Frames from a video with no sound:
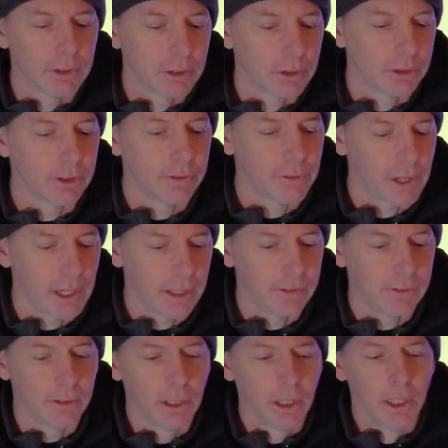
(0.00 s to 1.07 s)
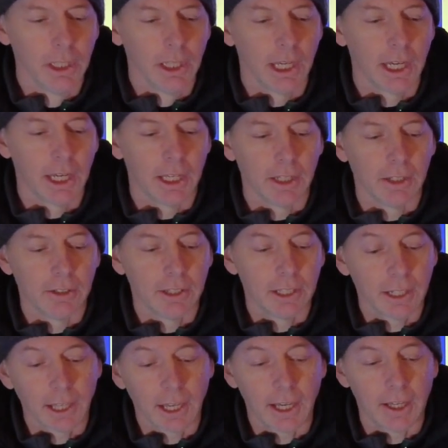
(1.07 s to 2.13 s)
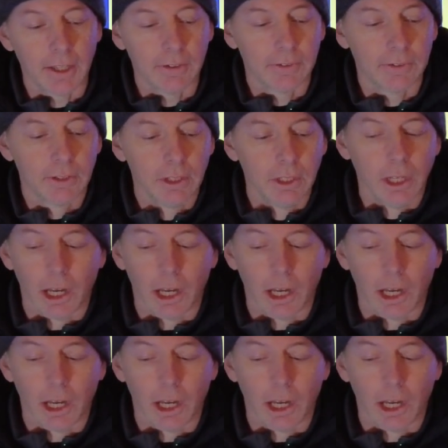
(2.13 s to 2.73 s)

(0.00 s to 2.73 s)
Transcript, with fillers: good on your face and it has,